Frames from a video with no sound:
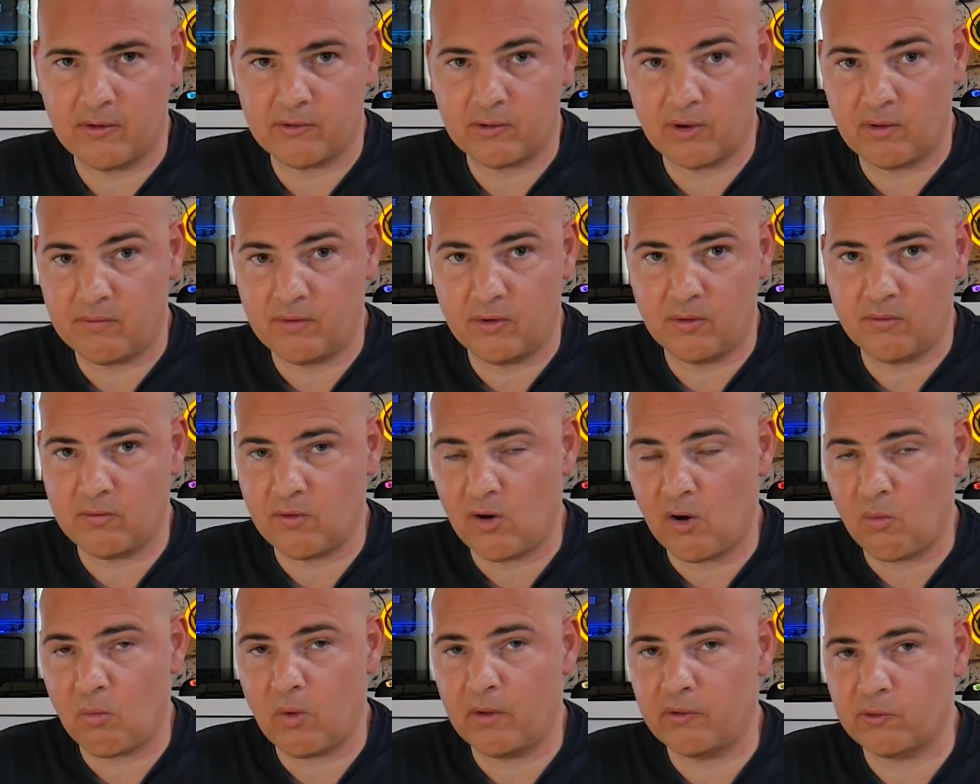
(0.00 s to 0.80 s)
So if you've
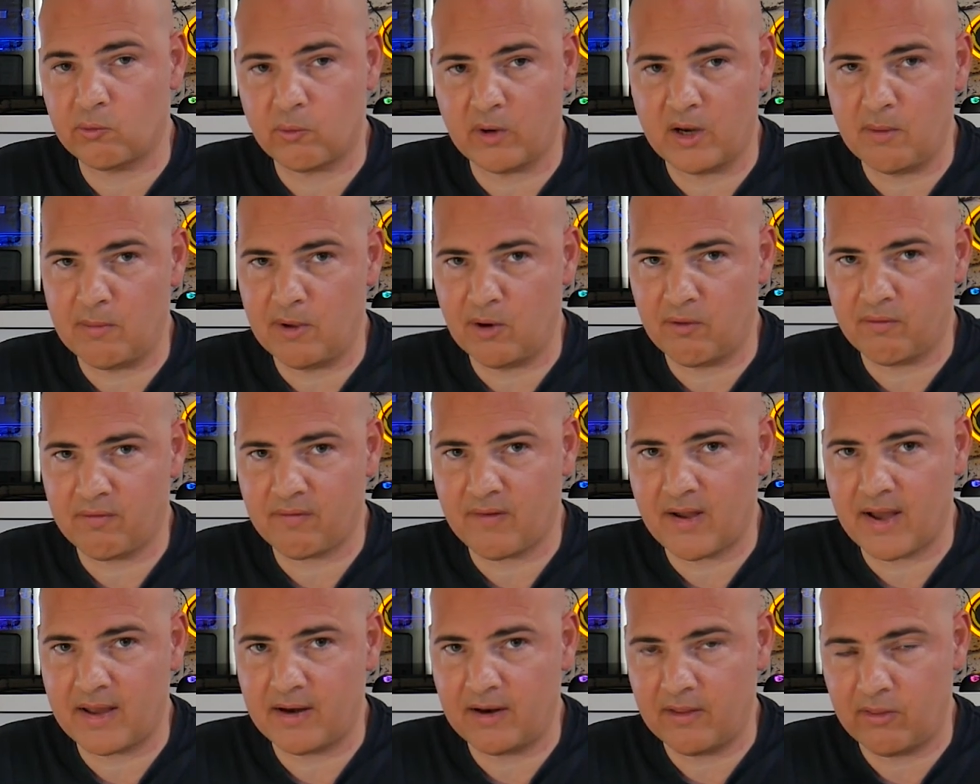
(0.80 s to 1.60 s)
got a 120mm
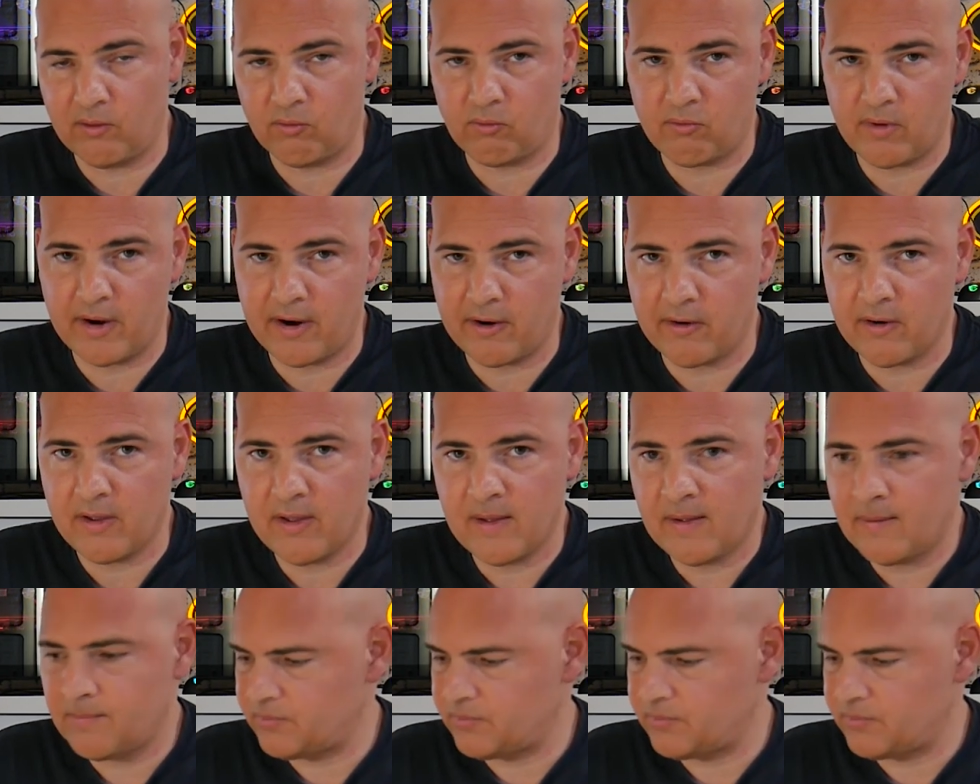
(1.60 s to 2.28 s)
fan at the rear,